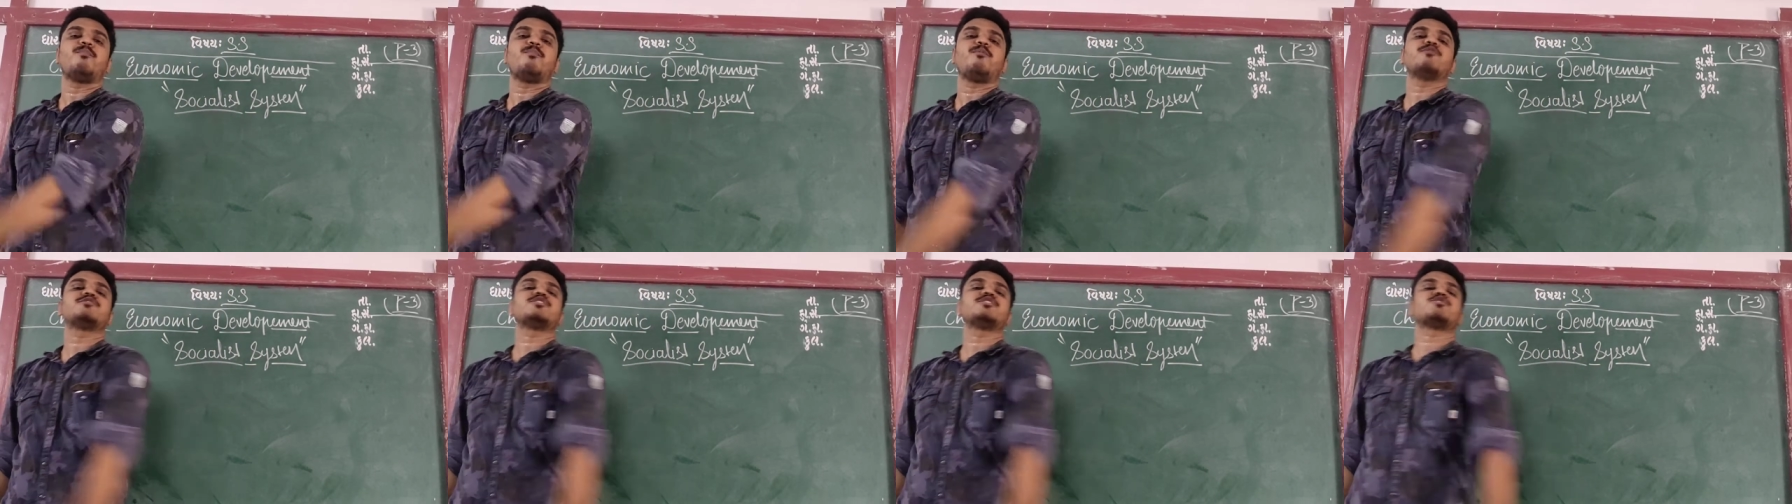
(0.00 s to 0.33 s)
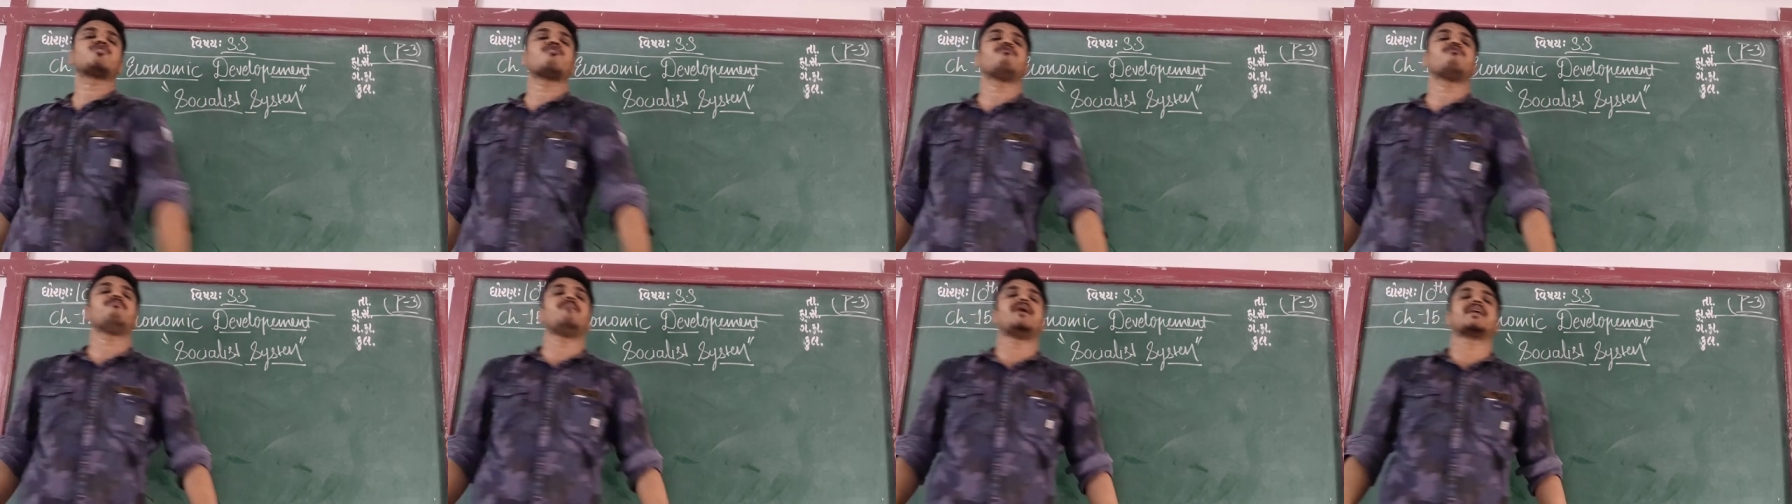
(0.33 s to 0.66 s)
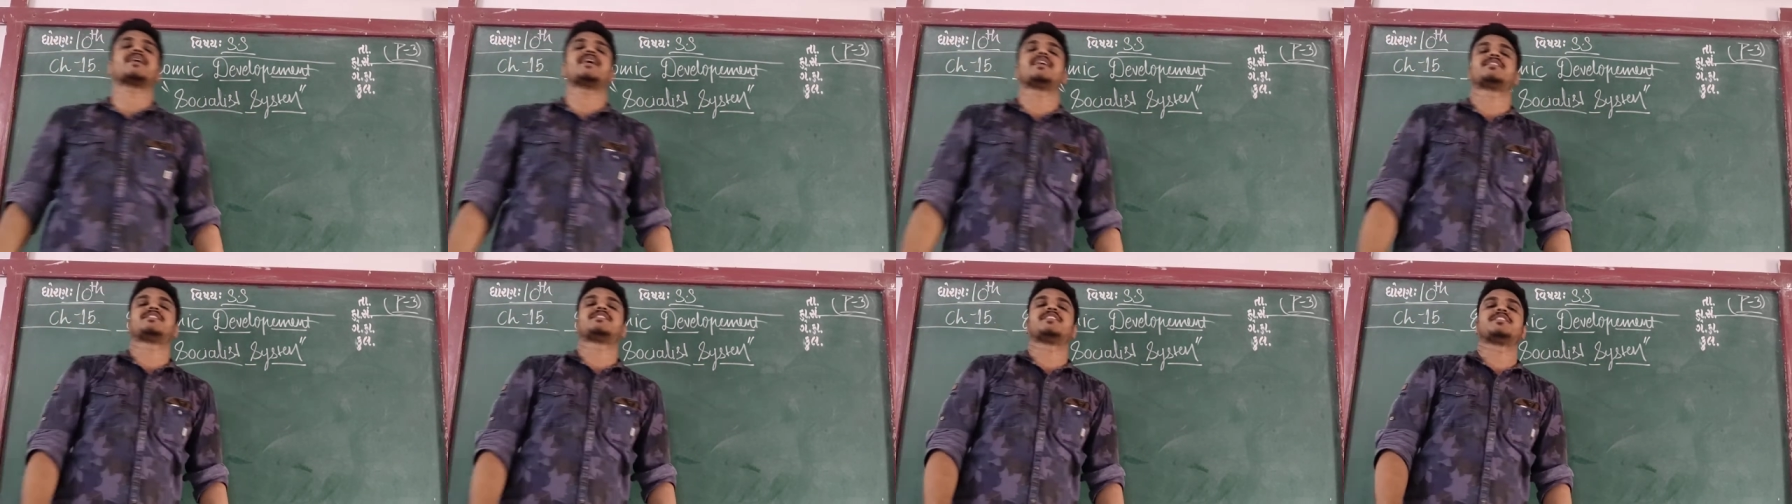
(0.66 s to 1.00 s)
opposite of
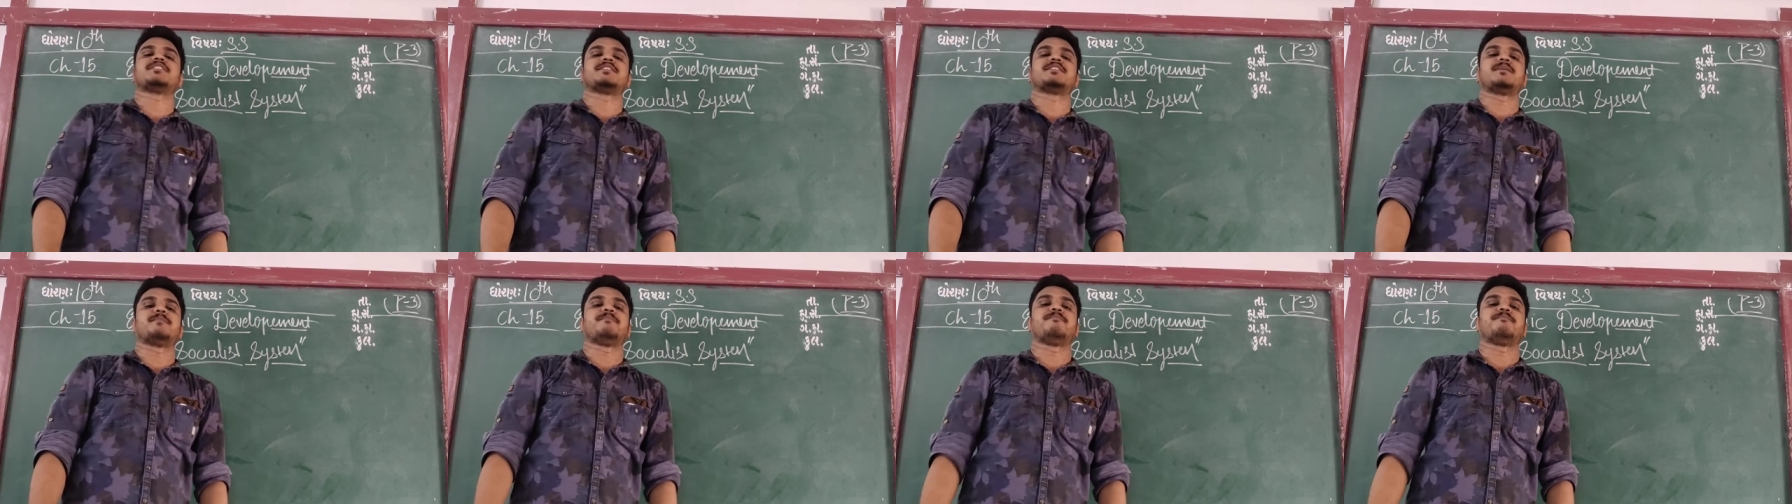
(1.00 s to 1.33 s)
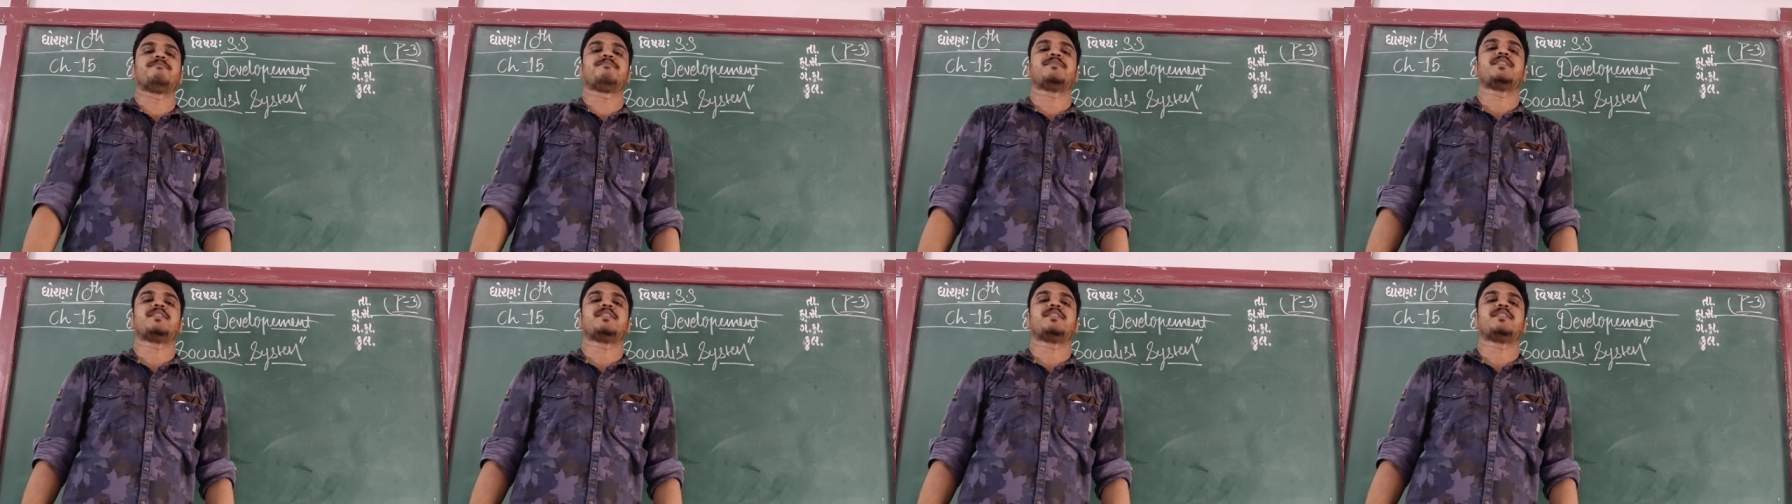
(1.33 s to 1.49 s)
market system.